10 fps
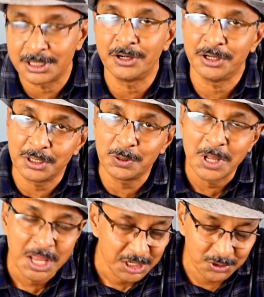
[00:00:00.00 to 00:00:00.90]
you,
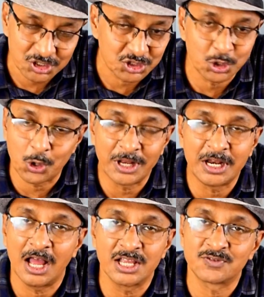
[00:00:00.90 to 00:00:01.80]
you just go and
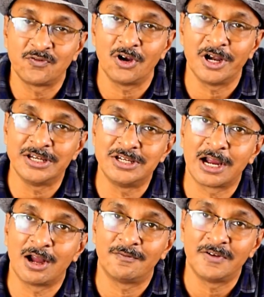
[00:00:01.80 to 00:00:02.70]
ask for a deck
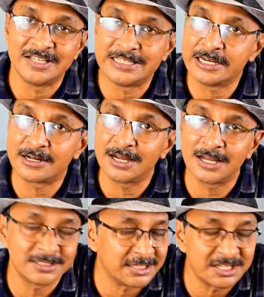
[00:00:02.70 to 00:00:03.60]
of Zena
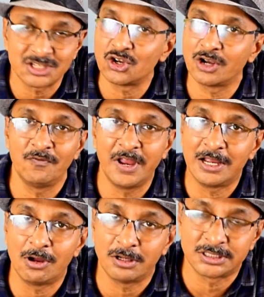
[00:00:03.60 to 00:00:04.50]
cards. It's not very
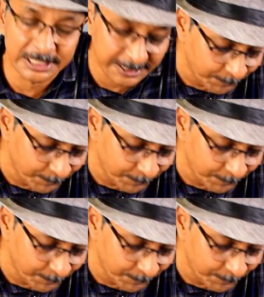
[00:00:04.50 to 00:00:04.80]
costly.